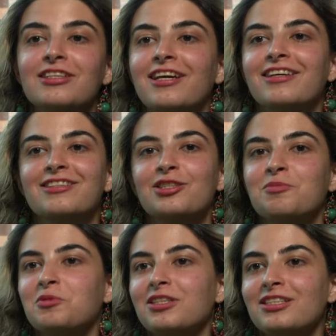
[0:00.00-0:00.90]
like just
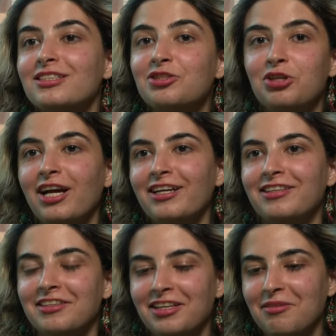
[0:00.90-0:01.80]
because it's
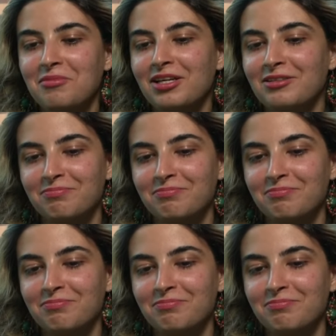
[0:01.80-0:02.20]
dragon and i'm like